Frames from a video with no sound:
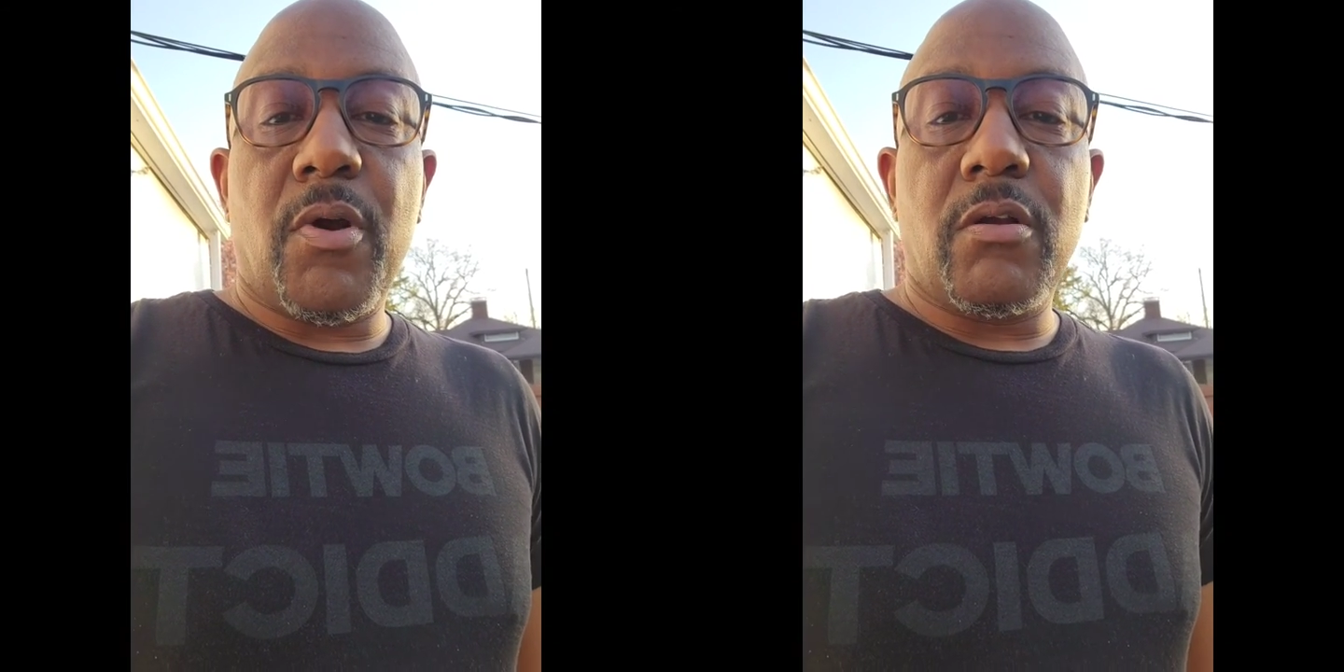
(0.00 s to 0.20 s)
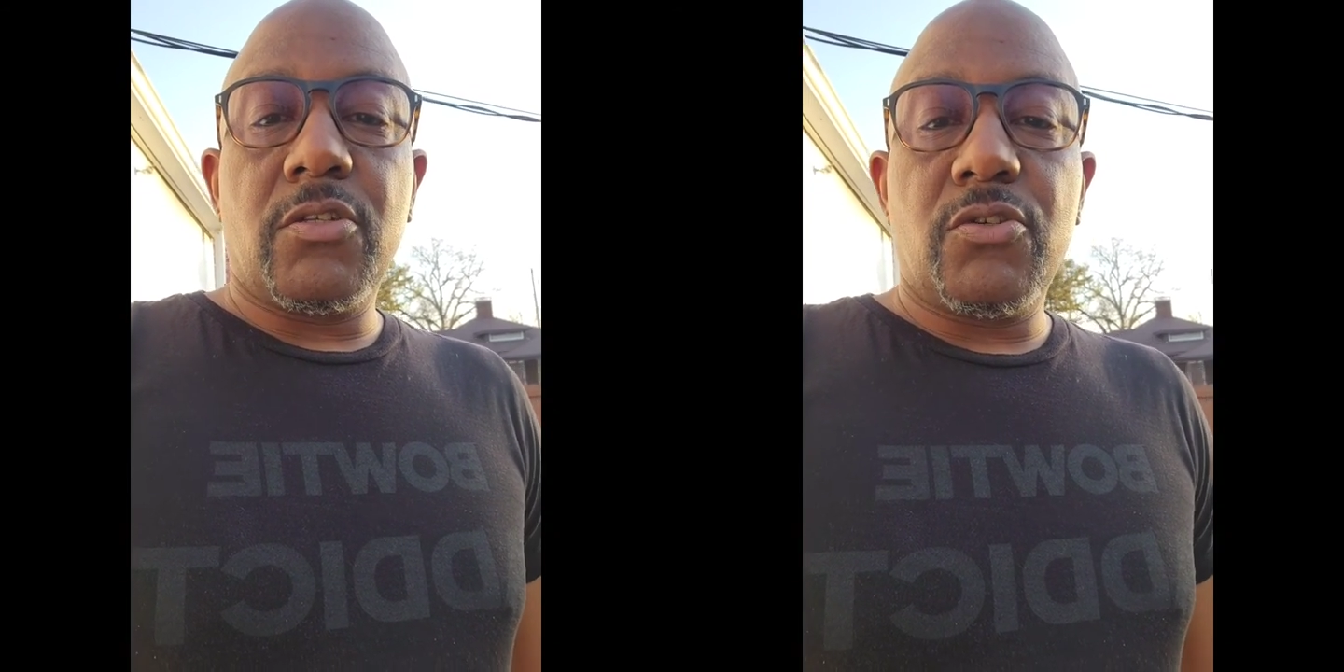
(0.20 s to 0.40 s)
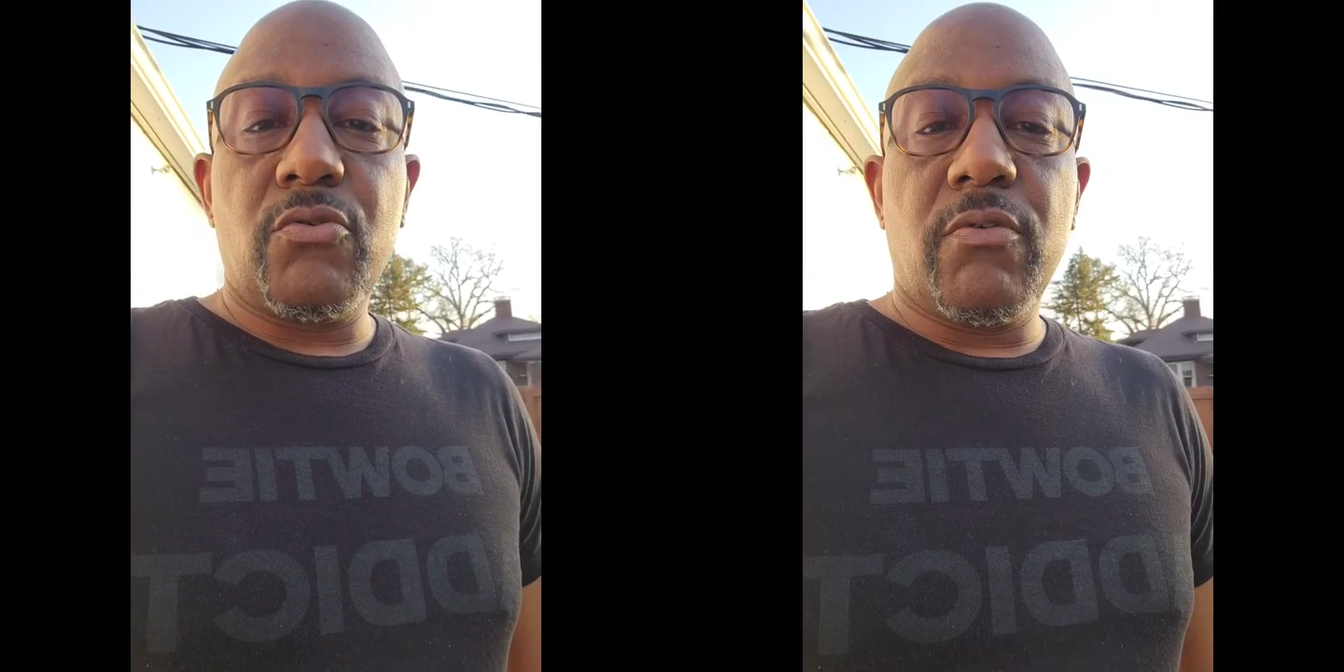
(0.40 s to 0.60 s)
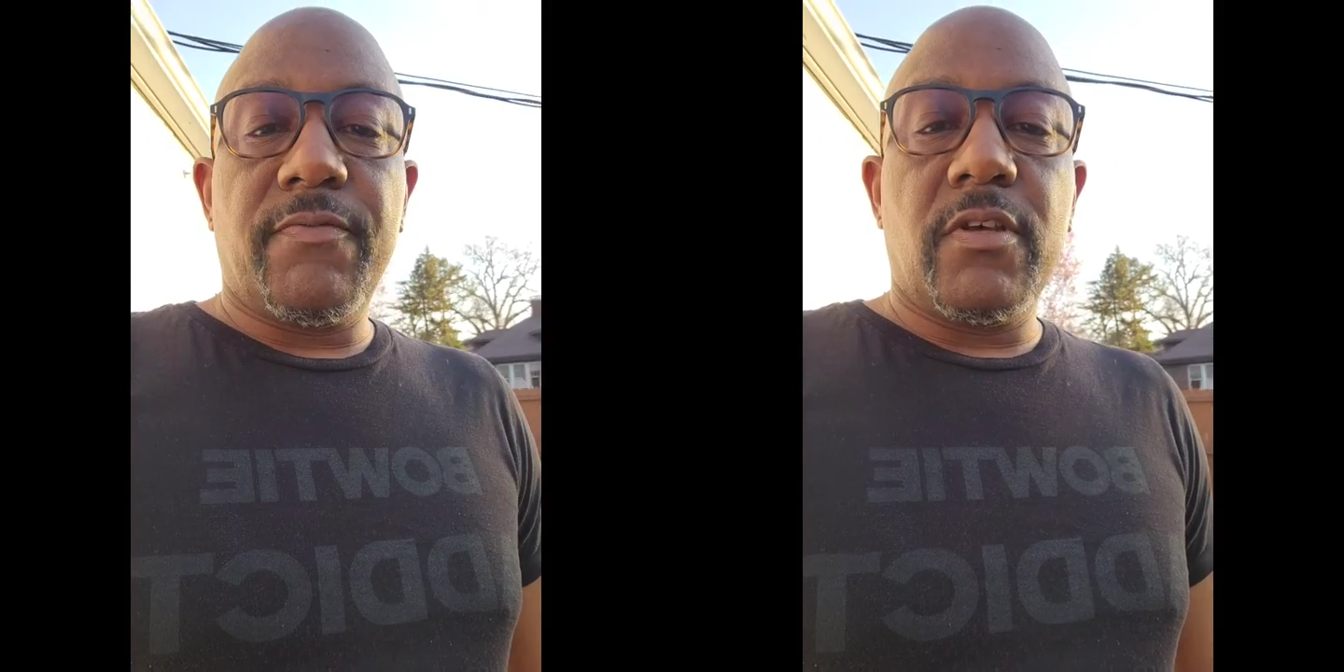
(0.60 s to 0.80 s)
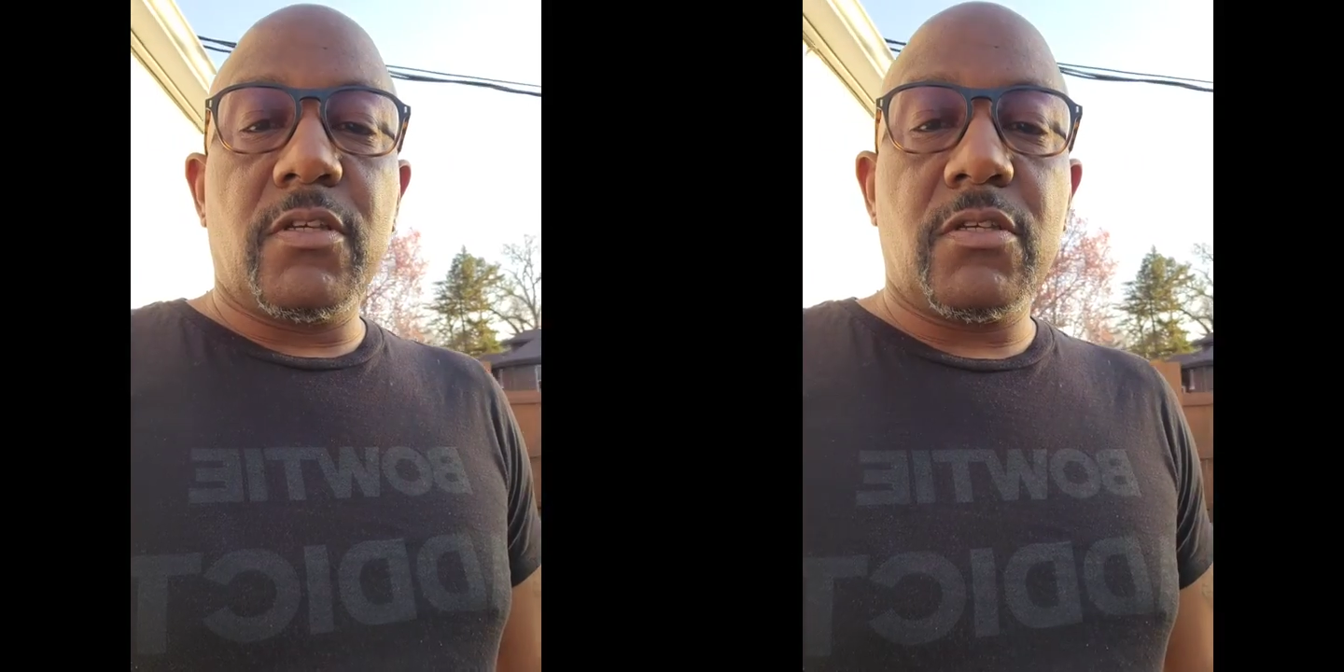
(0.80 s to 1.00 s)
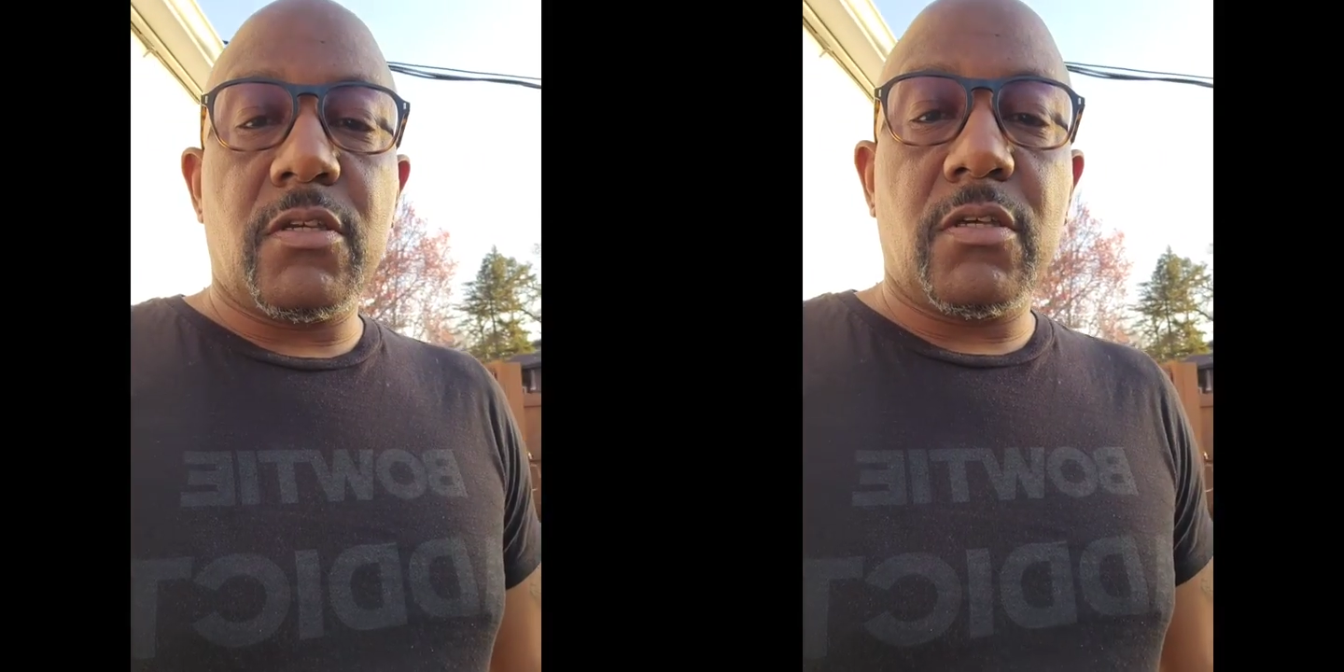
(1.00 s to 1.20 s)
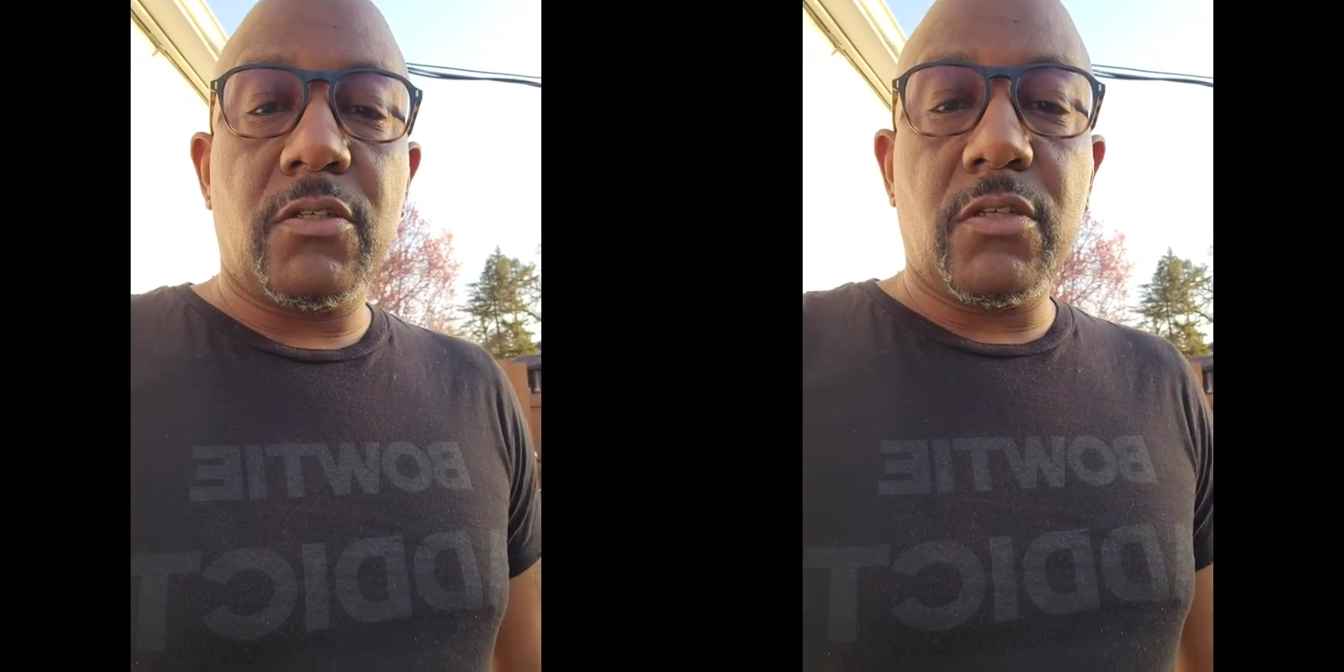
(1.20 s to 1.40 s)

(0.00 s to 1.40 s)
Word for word: part two of this,